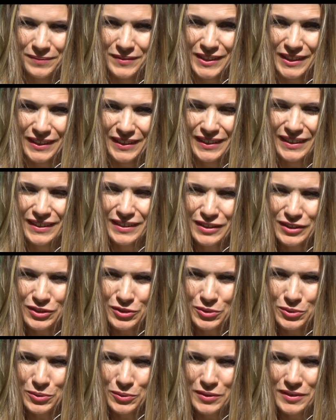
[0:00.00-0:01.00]
Telling the
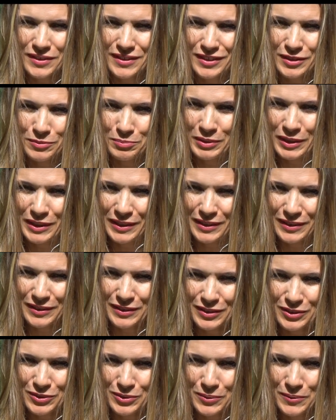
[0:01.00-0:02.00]
truth, speaking
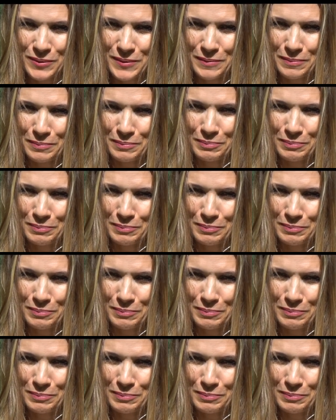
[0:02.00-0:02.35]
the truth,